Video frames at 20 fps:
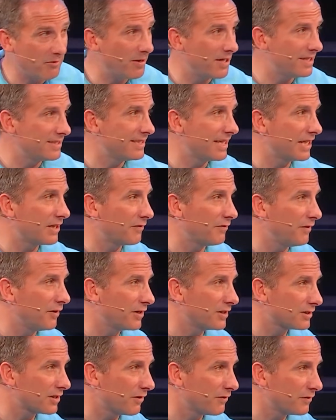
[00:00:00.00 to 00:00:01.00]
way to take your
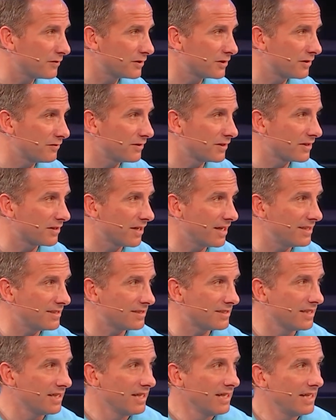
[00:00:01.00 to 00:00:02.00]
focus off of serving
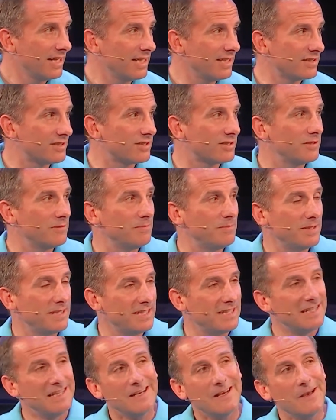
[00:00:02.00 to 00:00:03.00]
Christ is to
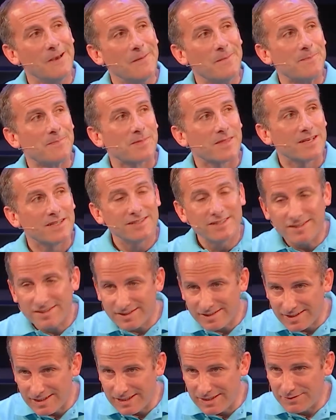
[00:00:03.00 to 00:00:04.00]
be
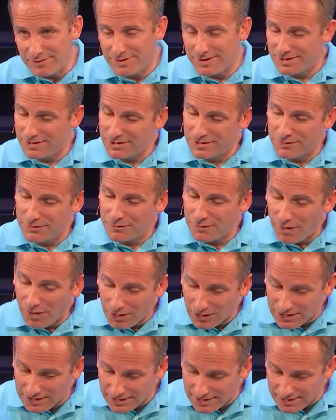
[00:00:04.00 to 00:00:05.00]
deceived, is to
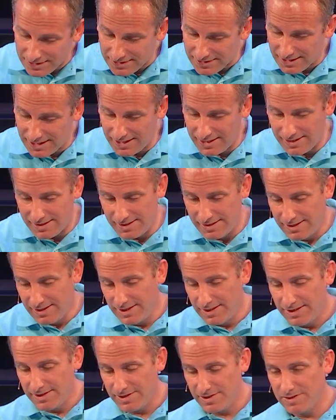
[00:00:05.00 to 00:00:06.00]
fall into sin,
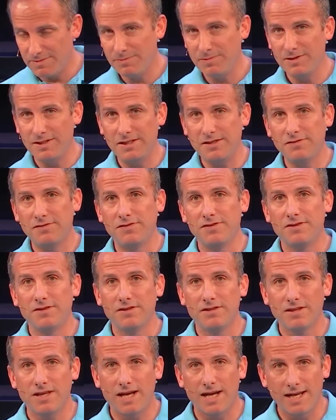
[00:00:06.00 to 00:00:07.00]
is to believe
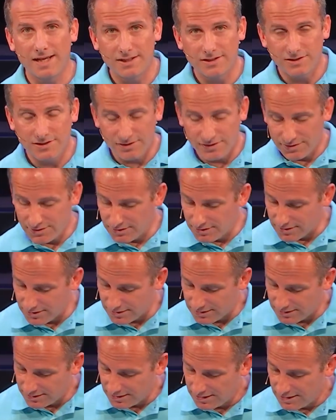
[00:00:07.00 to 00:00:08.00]
lies.
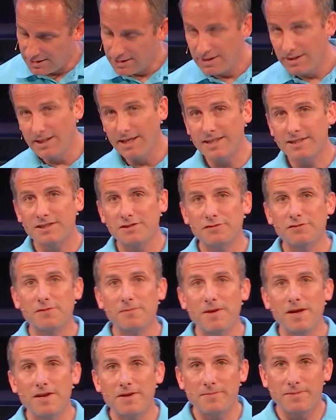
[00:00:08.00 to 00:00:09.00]
Third lesson
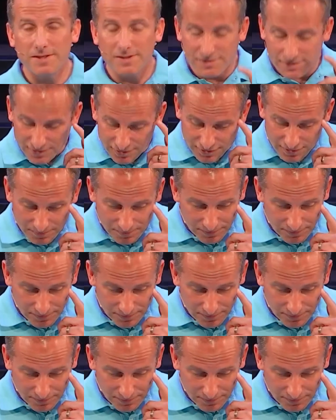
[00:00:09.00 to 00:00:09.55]
from enemies is to